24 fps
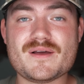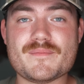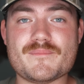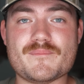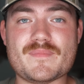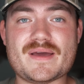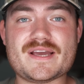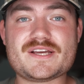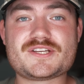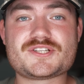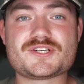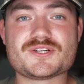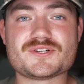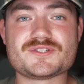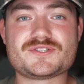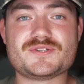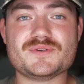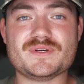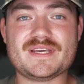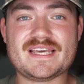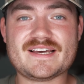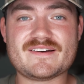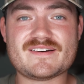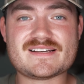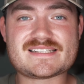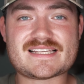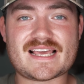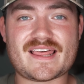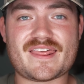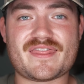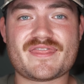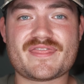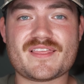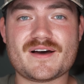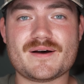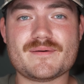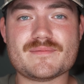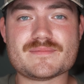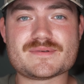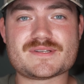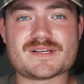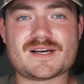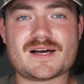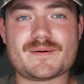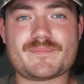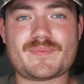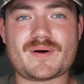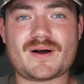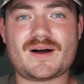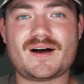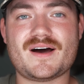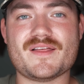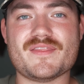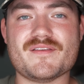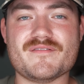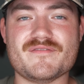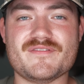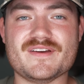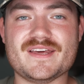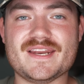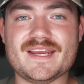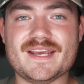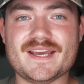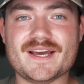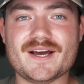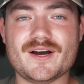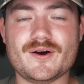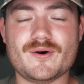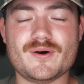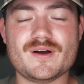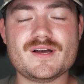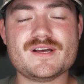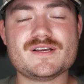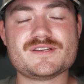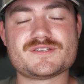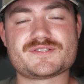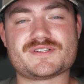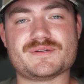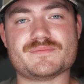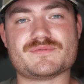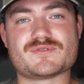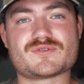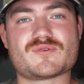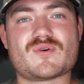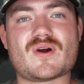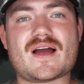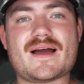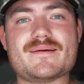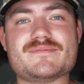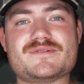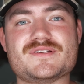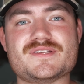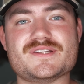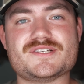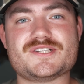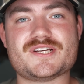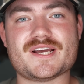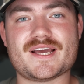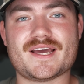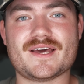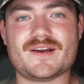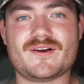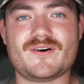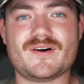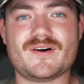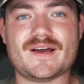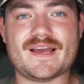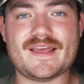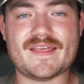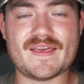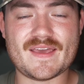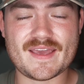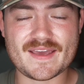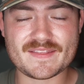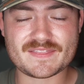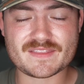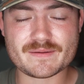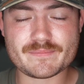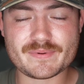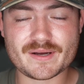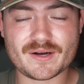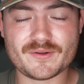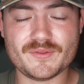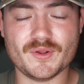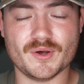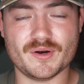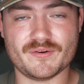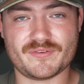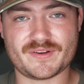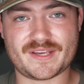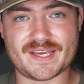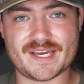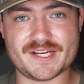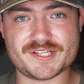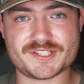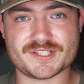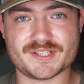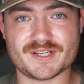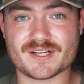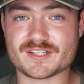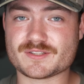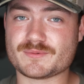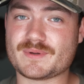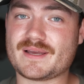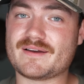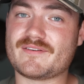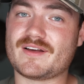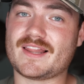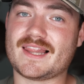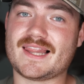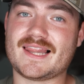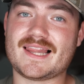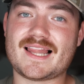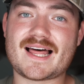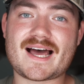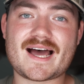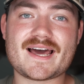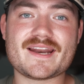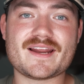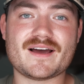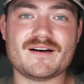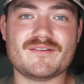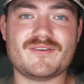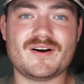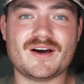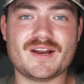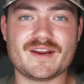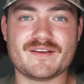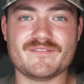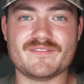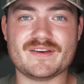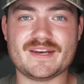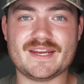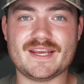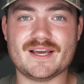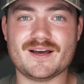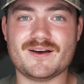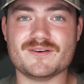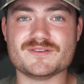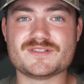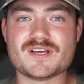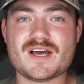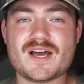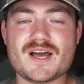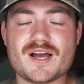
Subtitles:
make sure to give us a thumbs up on the video, subscribe to the channel, and hit the bell notification because we have a lot of hunting videos